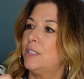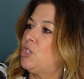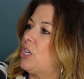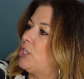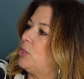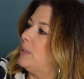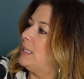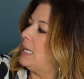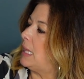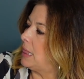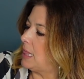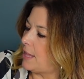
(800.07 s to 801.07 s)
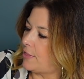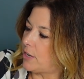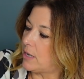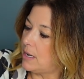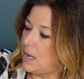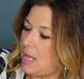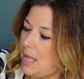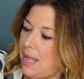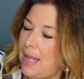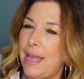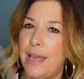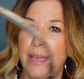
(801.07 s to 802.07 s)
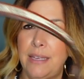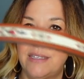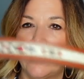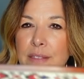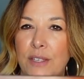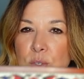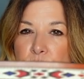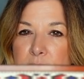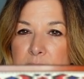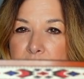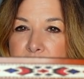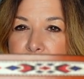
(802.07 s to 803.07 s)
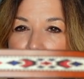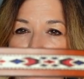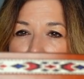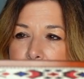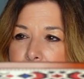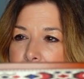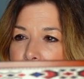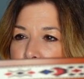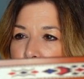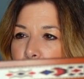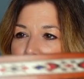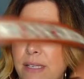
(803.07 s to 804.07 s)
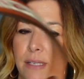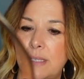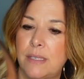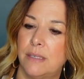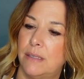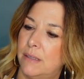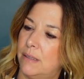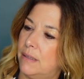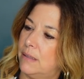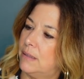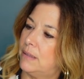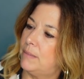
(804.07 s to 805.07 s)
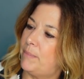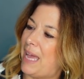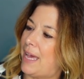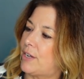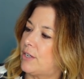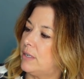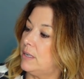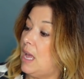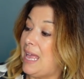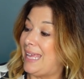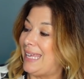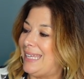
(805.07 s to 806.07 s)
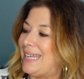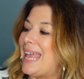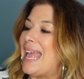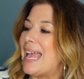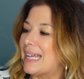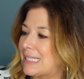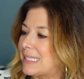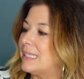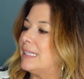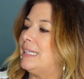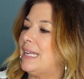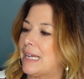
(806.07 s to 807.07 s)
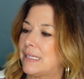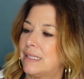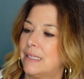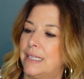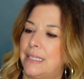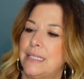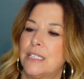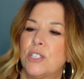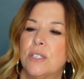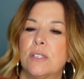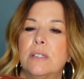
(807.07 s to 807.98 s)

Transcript: genuine leather, and this really fun Southwest pattern in excellent, excellent conditions.